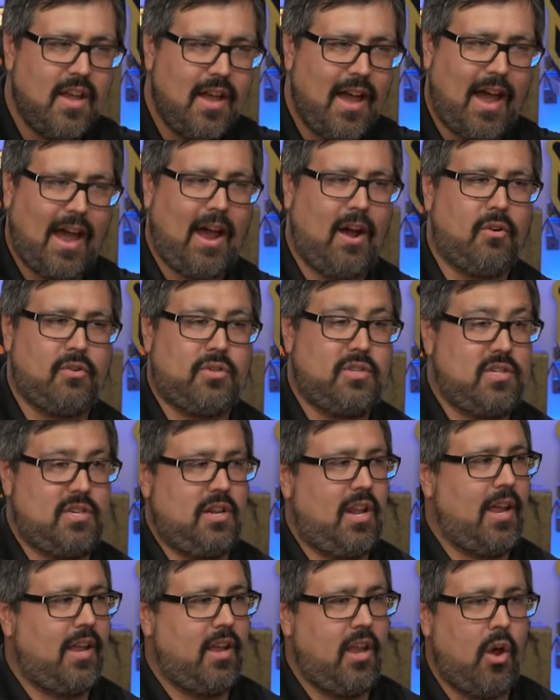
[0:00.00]
house is
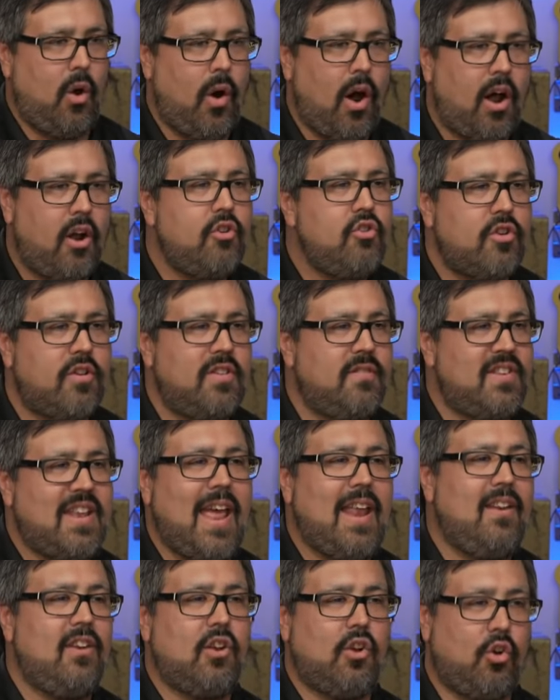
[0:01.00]
like, you know,
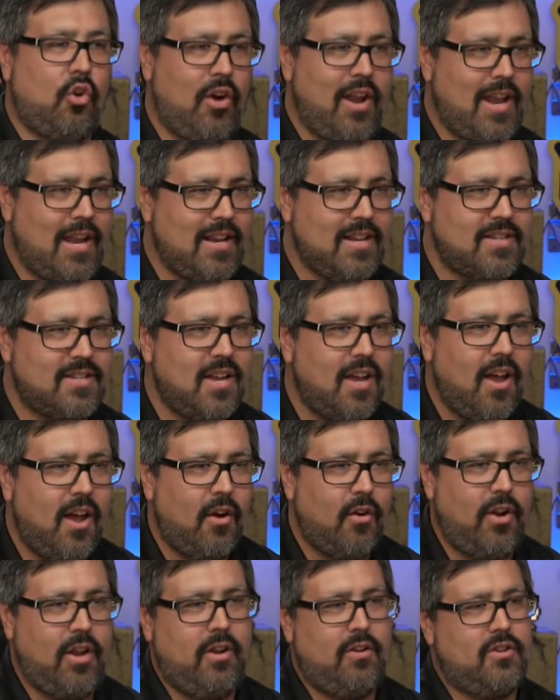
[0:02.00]
110 degrees,
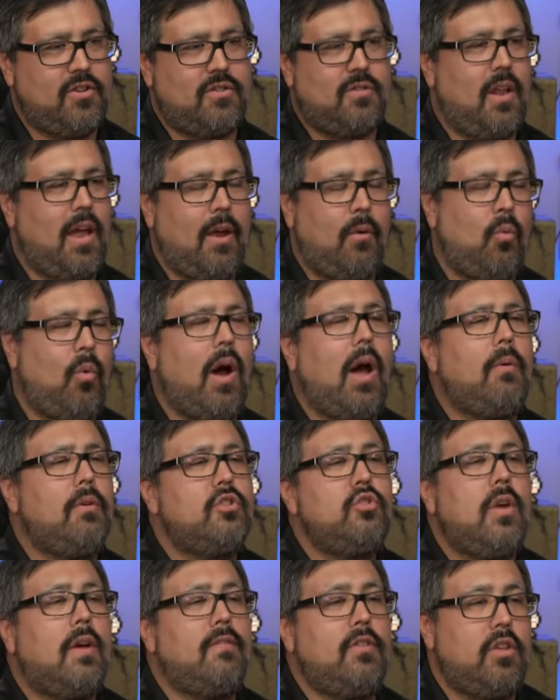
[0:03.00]
where you're just like, why would
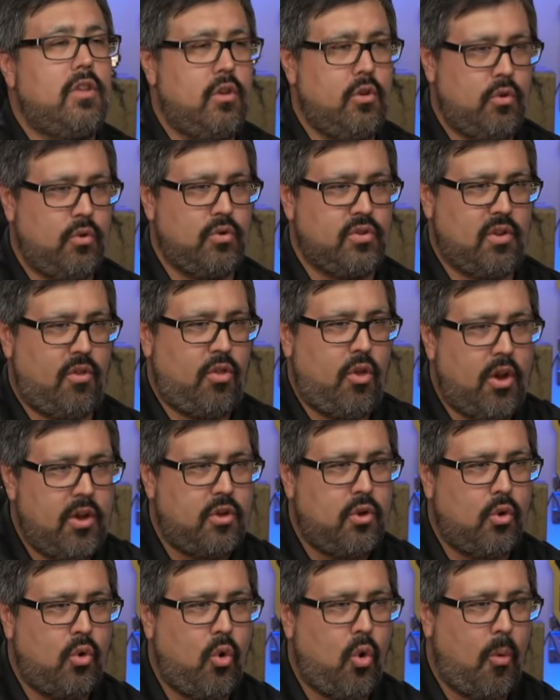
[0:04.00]
you ever use a
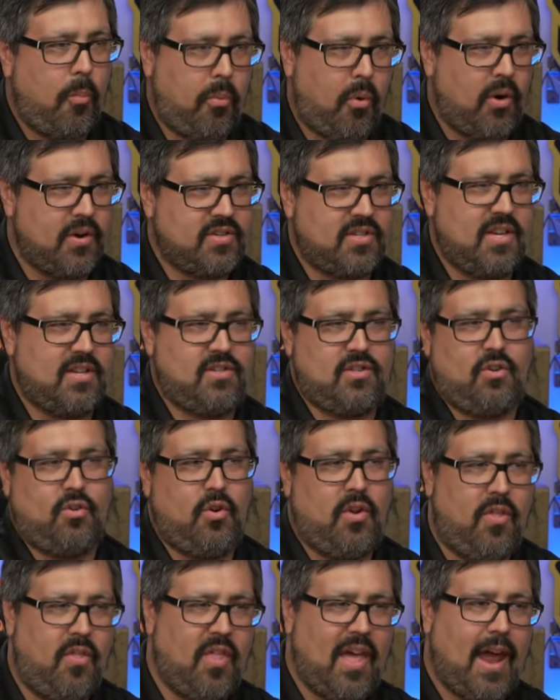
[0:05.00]
32 core processor
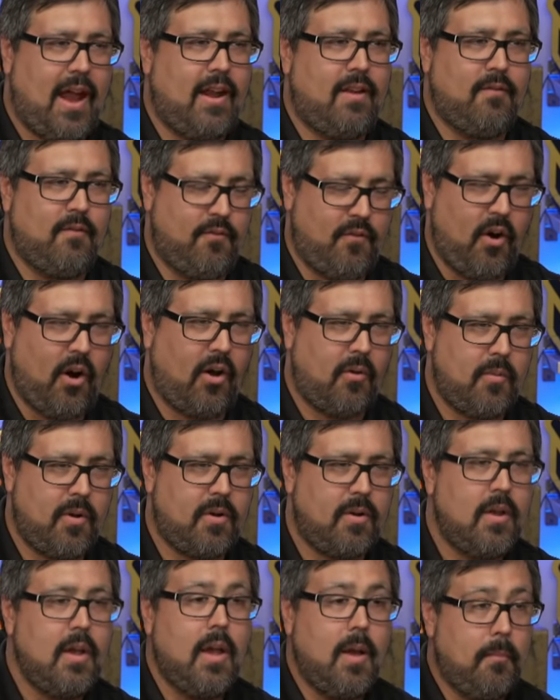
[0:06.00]
in, in that, that environment?
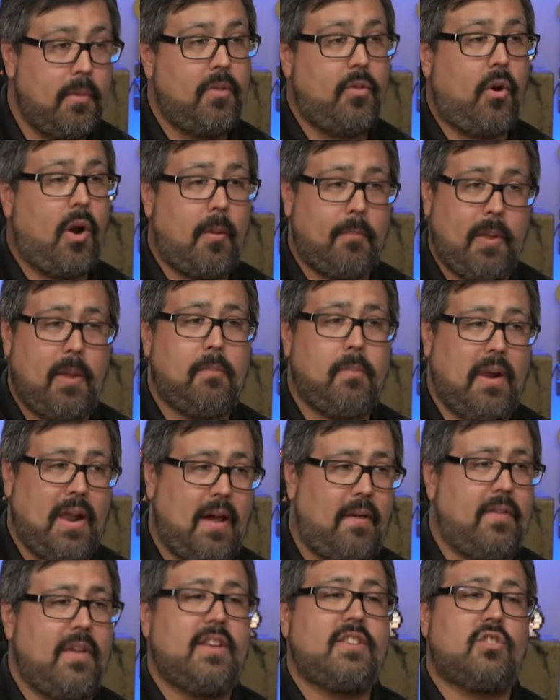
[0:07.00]
But there are people
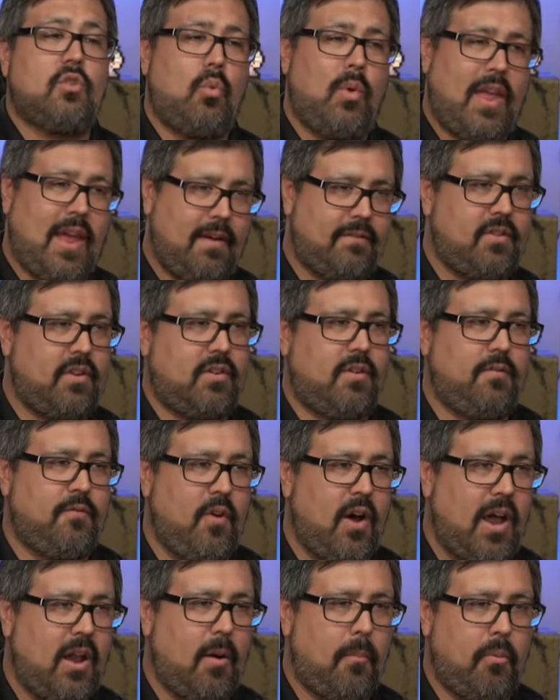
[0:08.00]
out there, so we have to
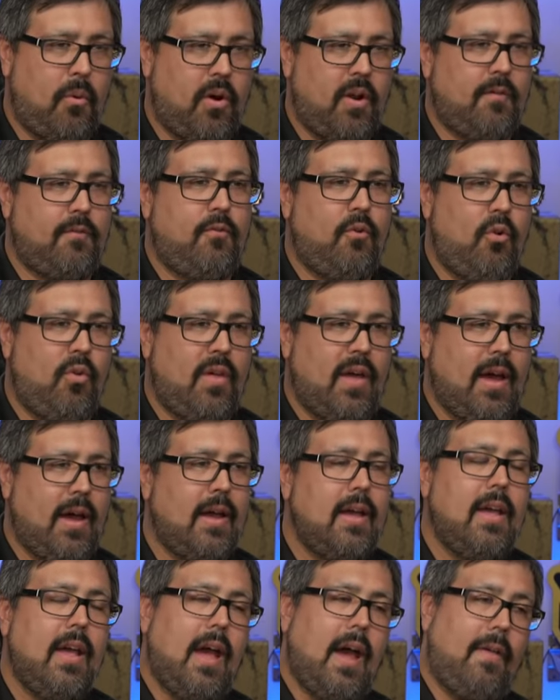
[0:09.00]
define our product for that
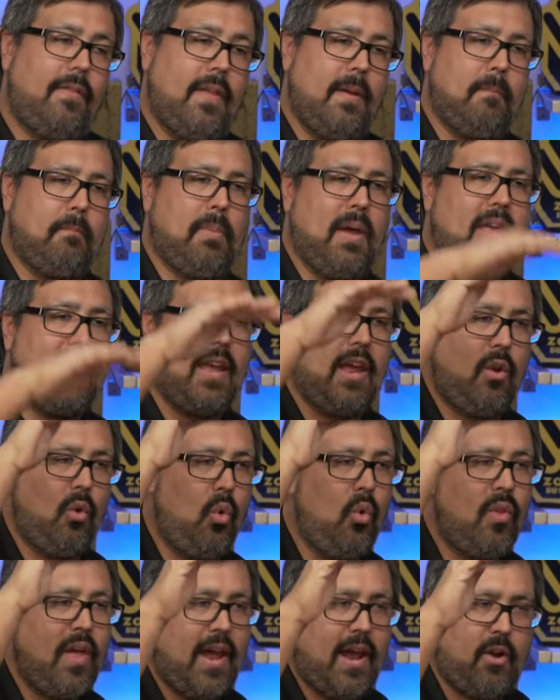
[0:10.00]
and then bake in
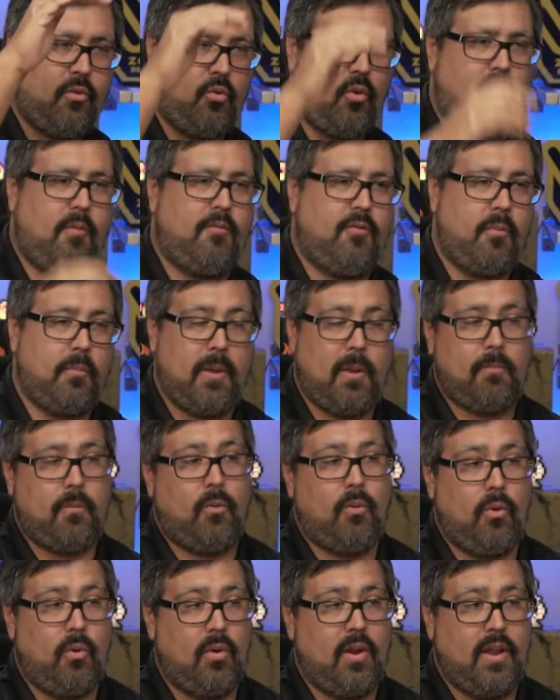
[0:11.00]
all the headroom for people
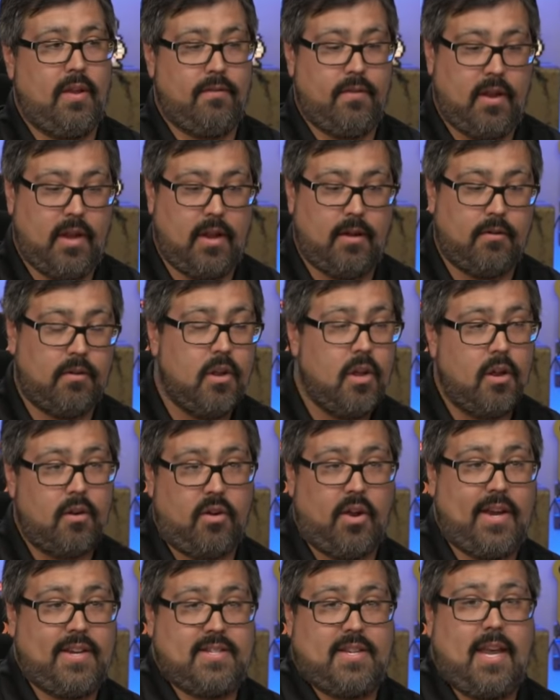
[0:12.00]
who live in
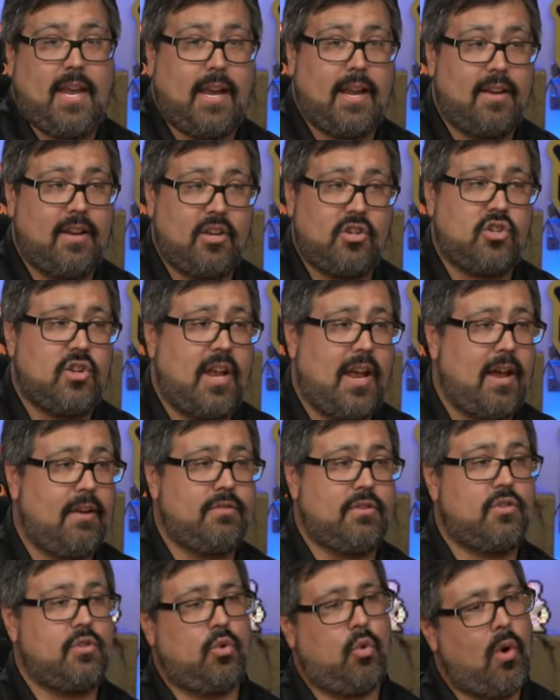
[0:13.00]
nice air conditioned
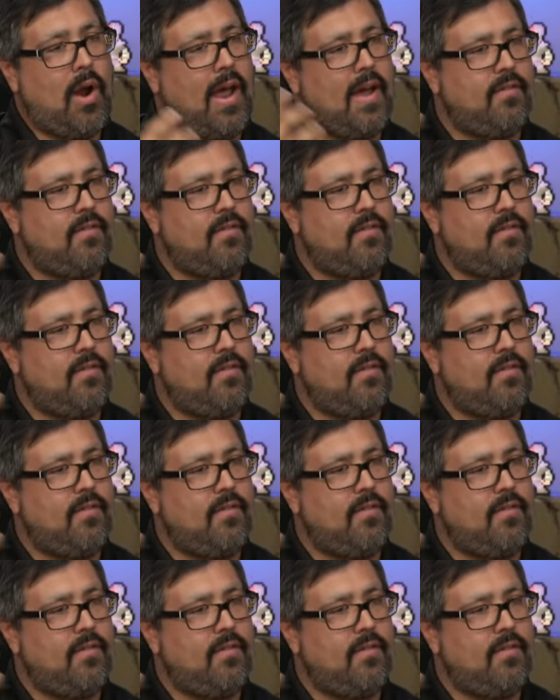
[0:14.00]
houses or have